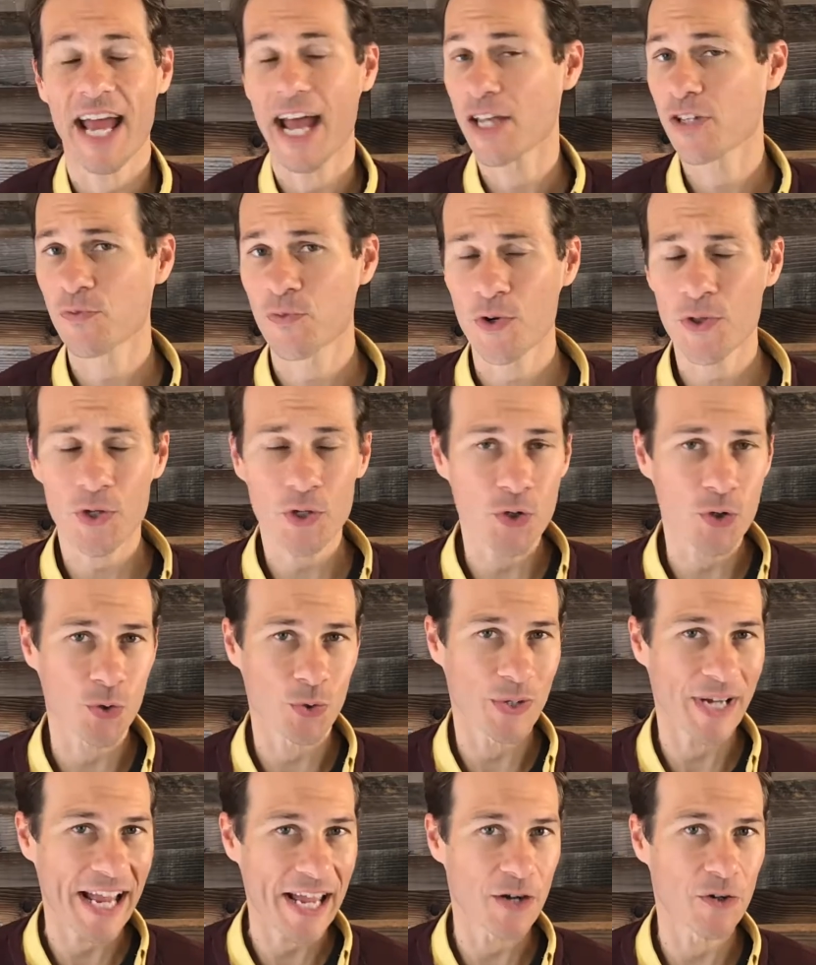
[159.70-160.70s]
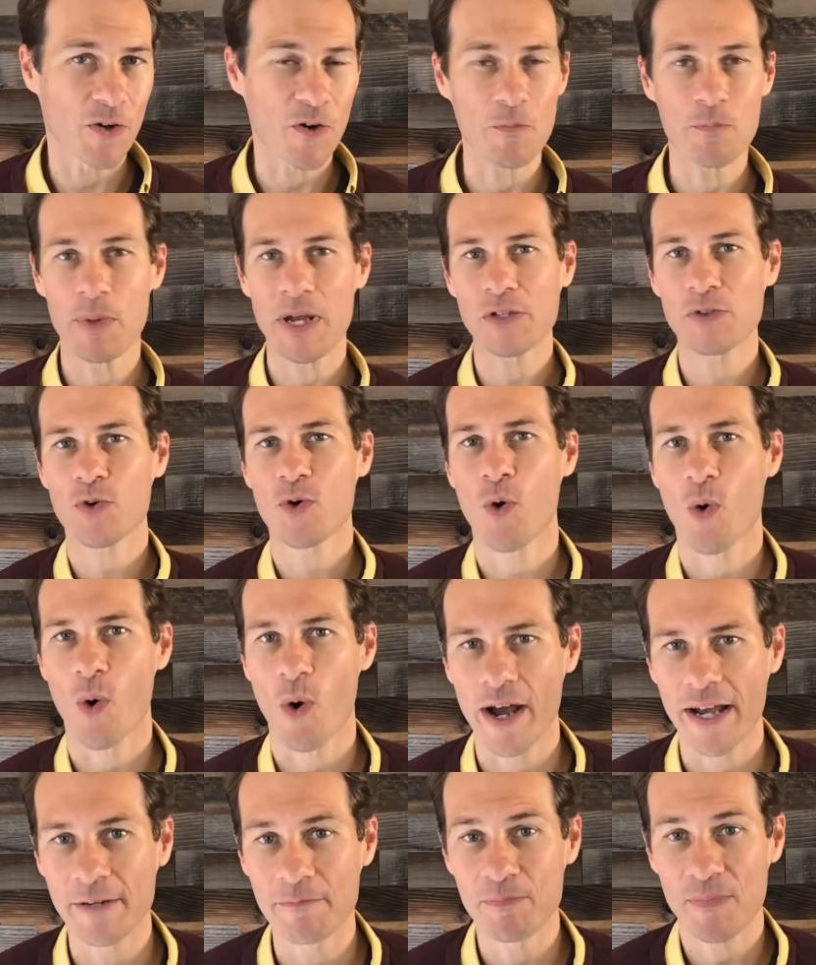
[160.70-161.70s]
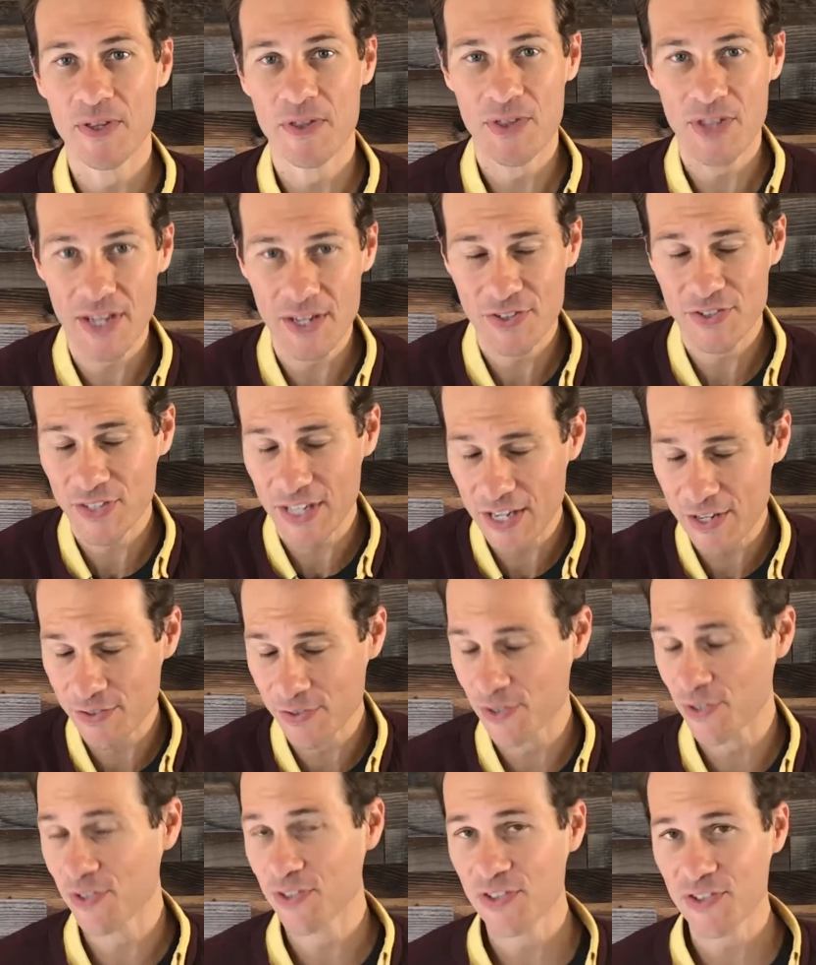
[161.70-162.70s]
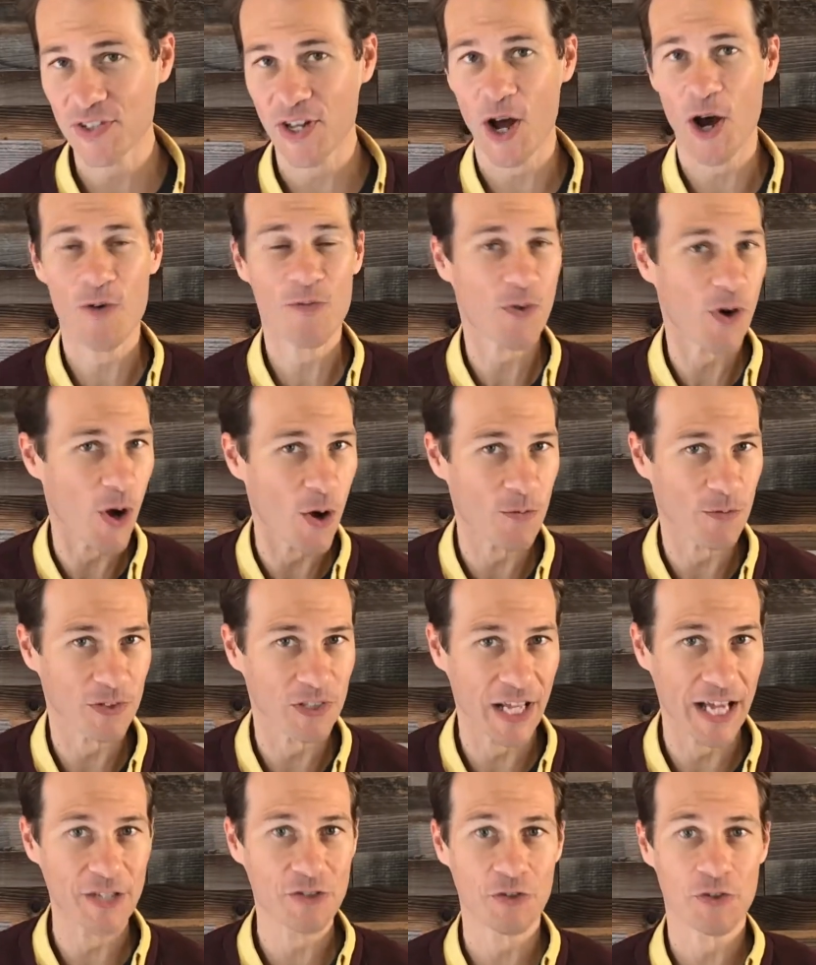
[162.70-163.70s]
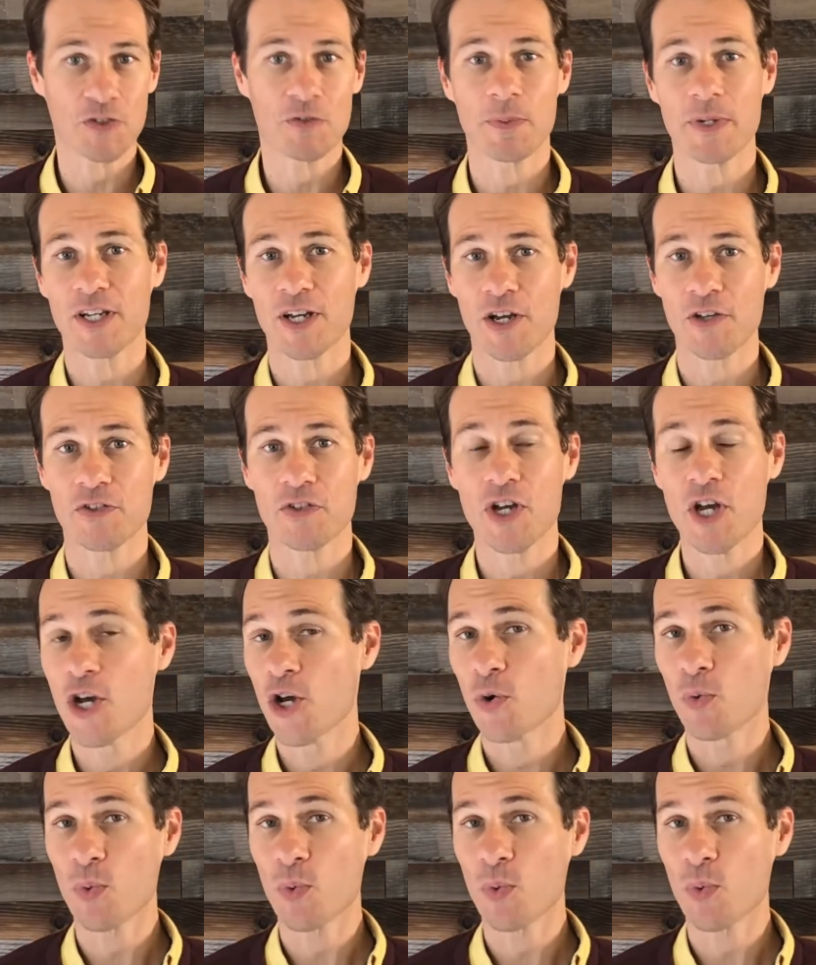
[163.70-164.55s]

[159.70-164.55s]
for the creator of Bitcoin, this is the stuff of legends because we